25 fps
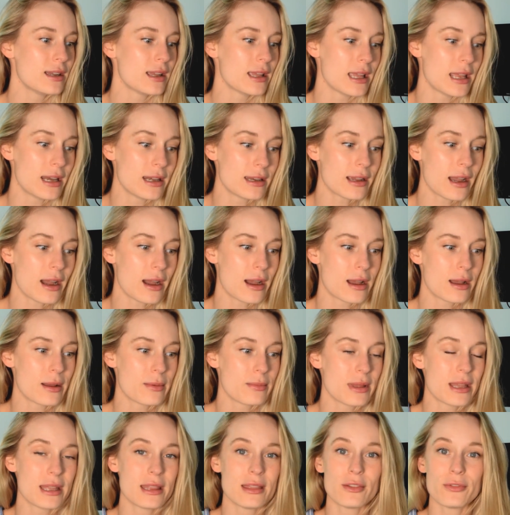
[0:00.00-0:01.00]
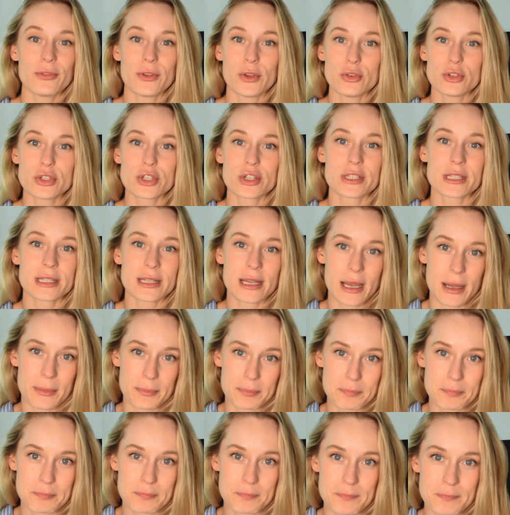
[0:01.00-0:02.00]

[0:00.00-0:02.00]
income in the future to come.